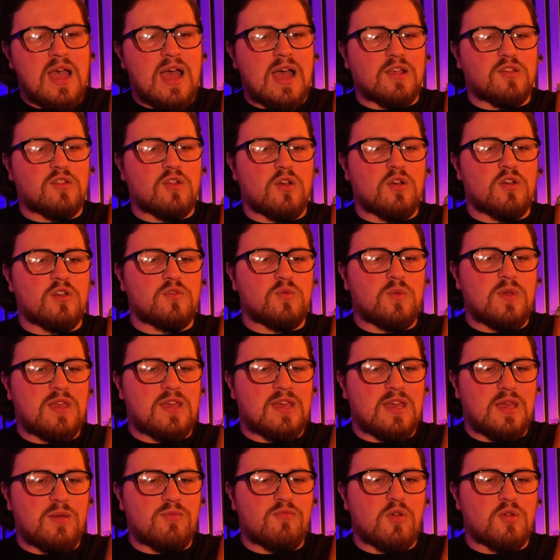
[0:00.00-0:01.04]
As long as we
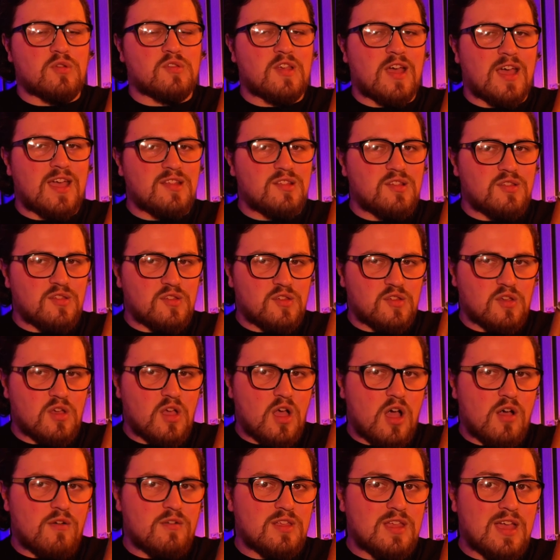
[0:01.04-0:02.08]
keep rotating the
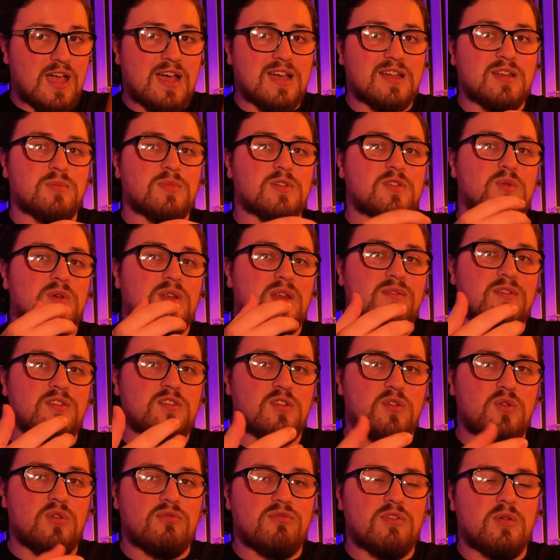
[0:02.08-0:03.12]
cigar in your hand between every
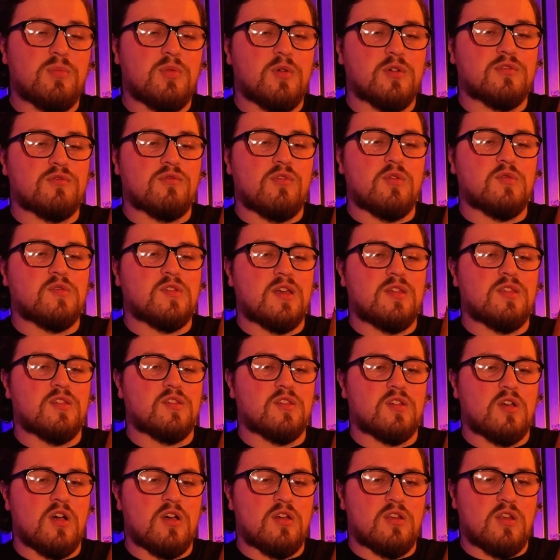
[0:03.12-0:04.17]
2-3 puffs, rotate the
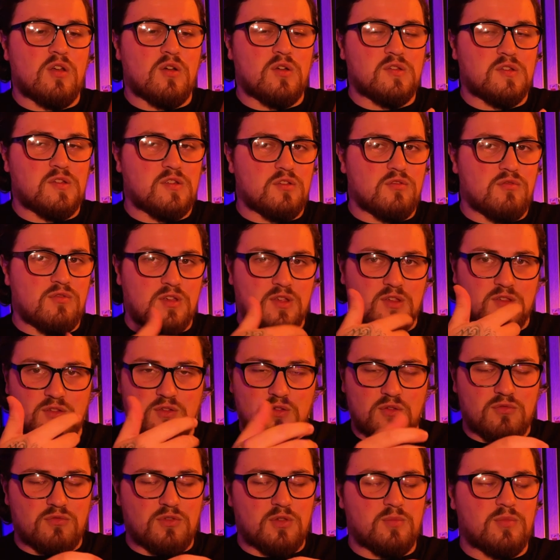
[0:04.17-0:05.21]
cigar 90 degrees,
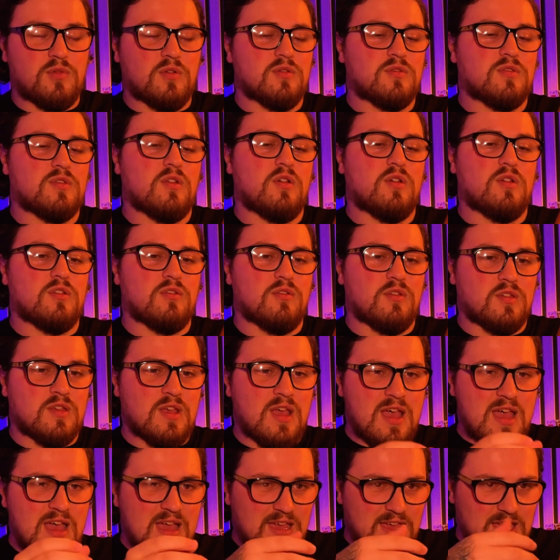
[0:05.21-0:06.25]
2-3 puffs 90 degrees,
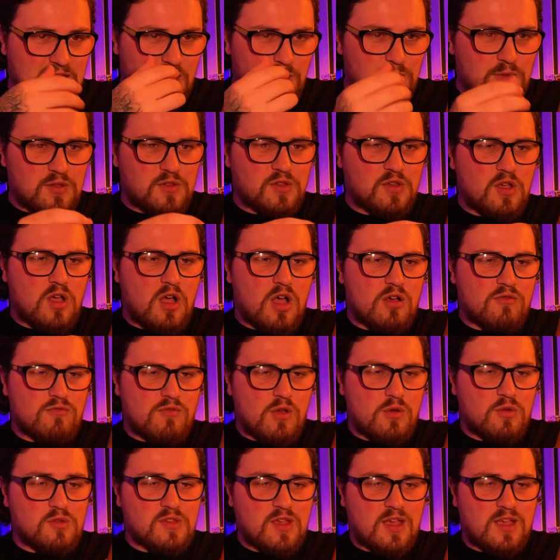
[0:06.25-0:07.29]
keep the cigar
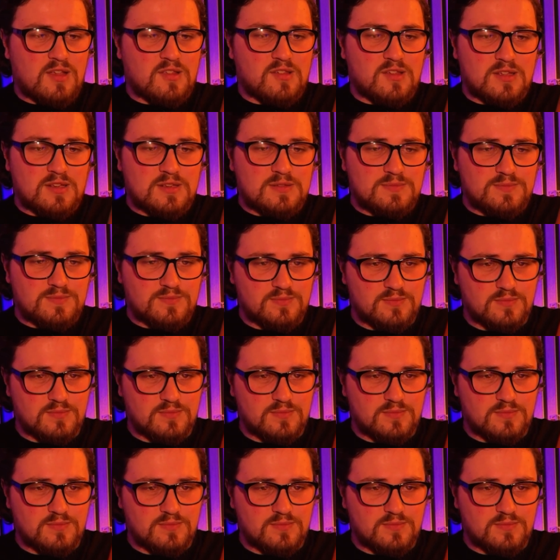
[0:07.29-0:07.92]
rotating.